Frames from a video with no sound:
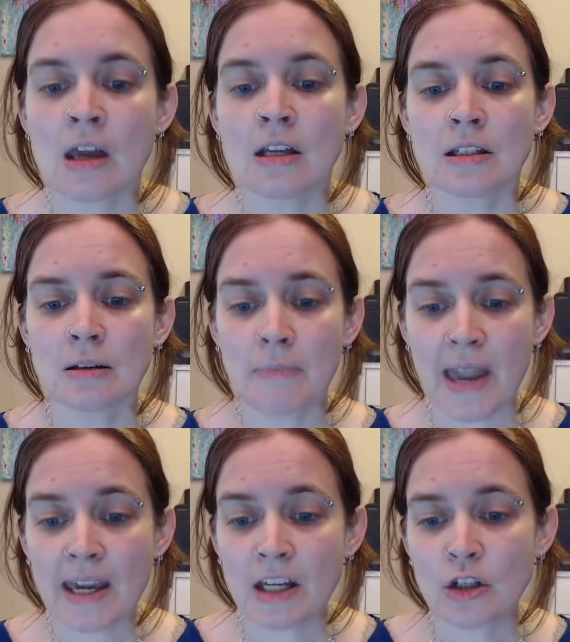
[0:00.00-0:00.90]
To
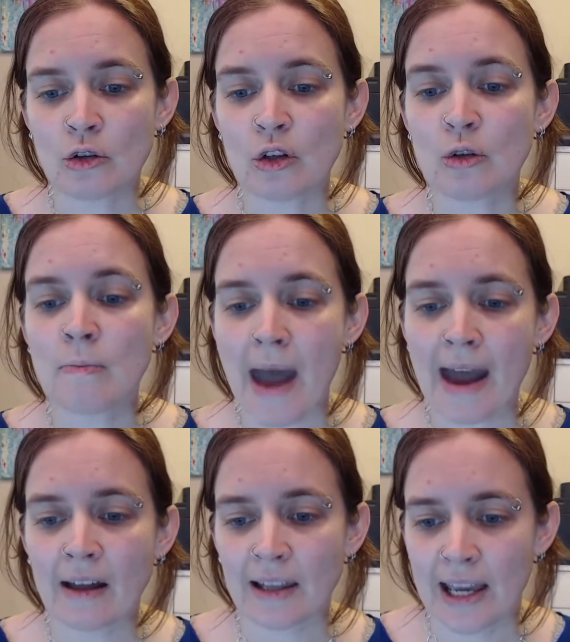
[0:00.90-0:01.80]
make a true
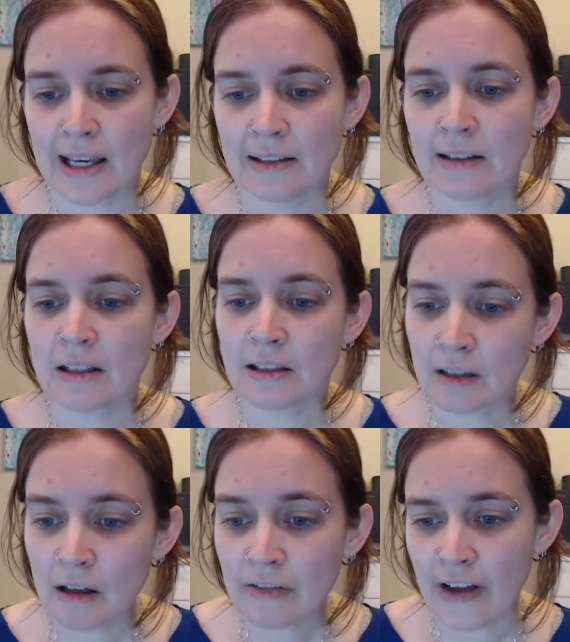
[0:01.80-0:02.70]
matte glaze,
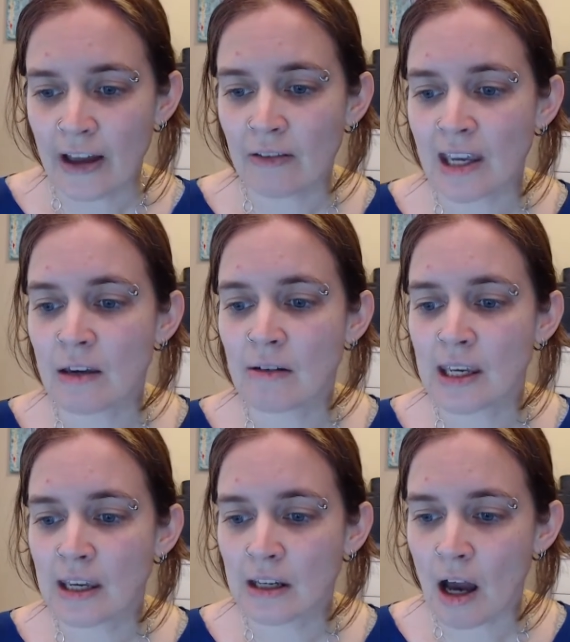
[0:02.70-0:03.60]
Stull found that you
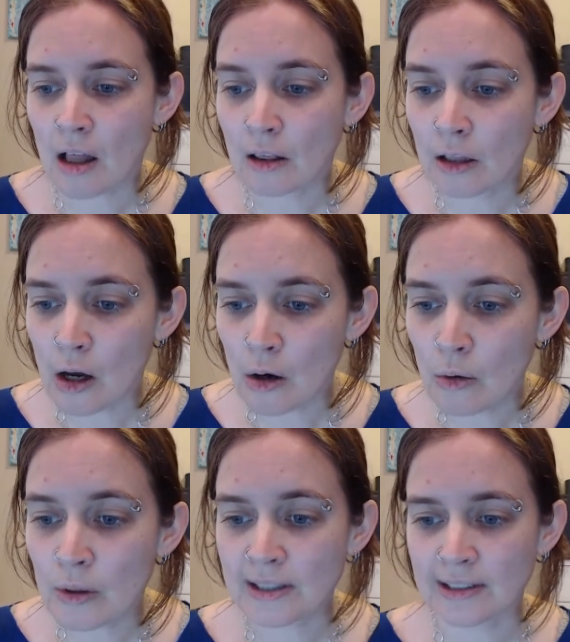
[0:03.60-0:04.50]
need a
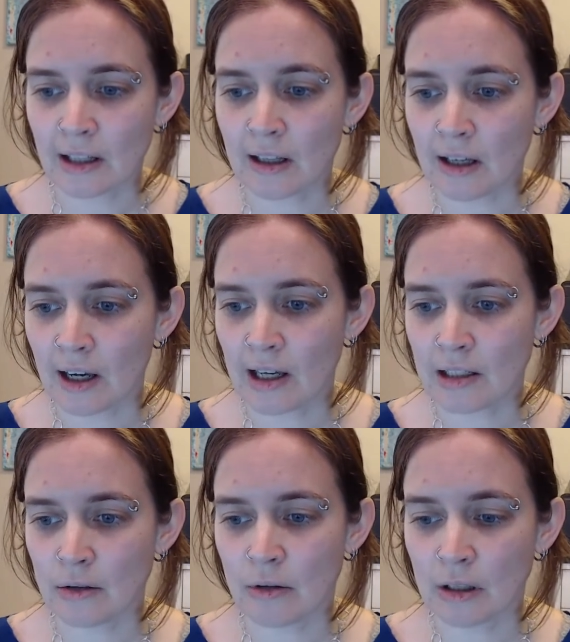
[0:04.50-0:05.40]
low silica
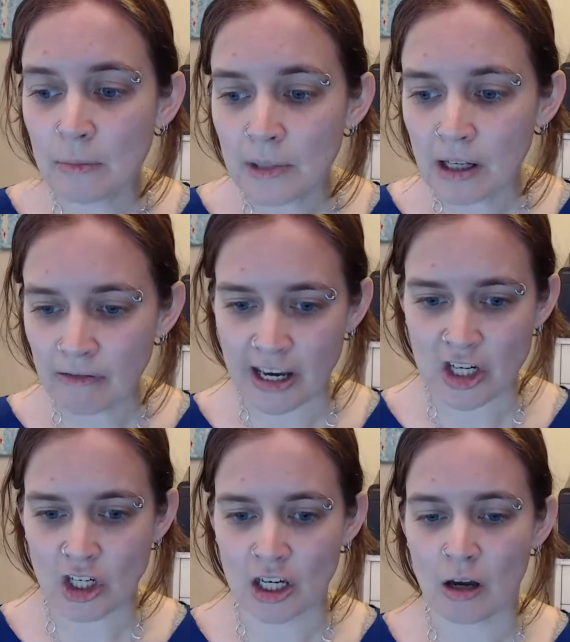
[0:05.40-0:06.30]
to alumina
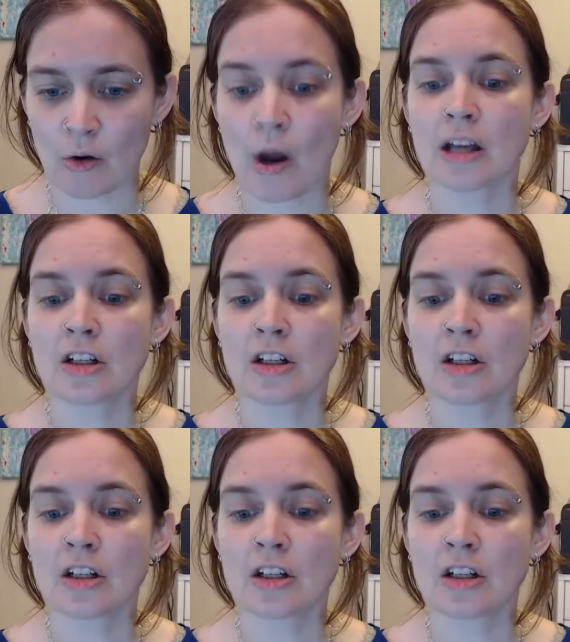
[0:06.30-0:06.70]
ratio,